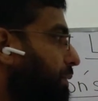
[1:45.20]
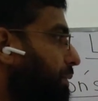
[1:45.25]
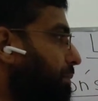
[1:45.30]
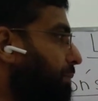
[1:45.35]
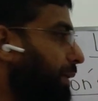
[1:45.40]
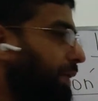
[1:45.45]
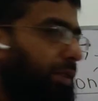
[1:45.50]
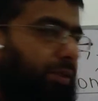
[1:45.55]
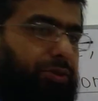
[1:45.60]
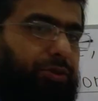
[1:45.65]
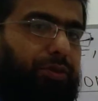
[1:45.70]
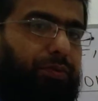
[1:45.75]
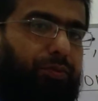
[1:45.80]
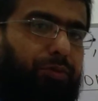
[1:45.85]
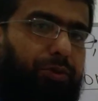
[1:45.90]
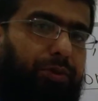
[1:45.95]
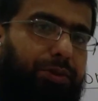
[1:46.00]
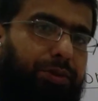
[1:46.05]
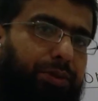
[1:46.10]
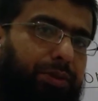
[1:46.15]

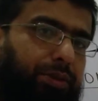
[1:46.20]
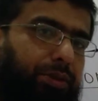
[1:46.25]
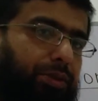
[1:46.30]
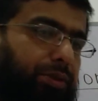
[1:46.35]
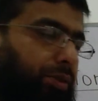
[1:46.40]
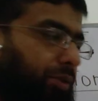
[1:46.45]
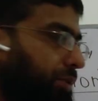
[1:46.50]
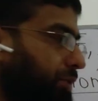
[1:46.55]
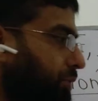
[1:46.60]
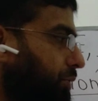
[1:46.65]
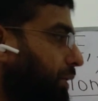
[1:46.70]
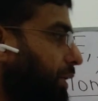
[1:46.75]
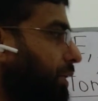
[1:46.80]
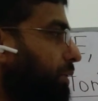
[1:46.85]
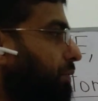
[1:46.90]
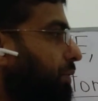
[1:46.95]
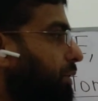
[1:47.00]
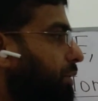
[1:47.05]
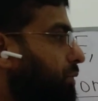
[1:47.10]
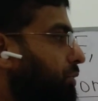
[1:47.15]
volts. Today
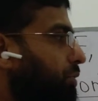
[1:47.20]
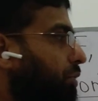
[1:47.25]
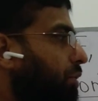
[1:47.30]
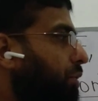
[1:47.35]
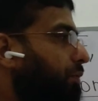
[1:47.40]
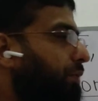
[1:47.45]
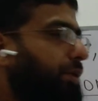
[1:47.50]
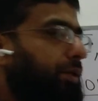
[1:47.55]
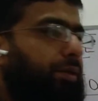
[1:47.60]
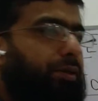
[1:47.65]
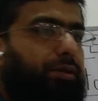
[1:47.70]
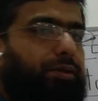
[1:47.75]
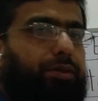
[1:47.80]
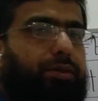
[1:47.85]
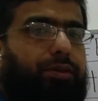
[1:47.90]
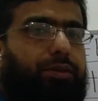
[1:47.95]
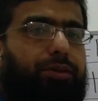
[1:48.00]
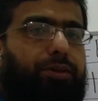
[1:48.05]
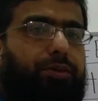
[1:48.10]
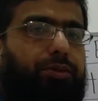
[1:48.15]
we'll solve it
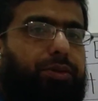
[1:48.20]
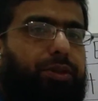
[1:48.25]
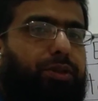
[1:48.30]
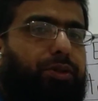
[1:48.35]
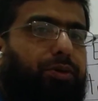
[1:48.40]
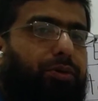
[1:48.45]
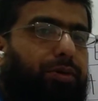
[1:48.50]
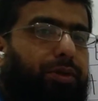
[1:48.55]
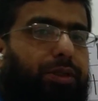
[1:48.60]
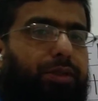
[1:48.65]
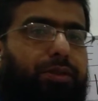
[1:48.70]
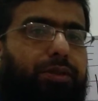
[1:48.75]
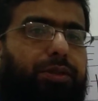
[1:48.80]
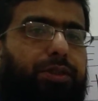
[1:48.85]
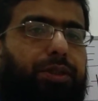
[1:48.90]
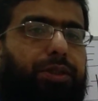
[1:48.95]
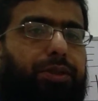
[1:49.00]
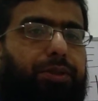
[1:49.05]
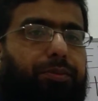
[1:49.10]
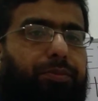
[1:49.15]
using Norton's
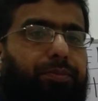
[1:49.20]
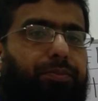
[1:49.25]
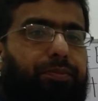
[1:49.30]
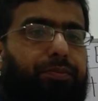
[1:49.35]
theorem,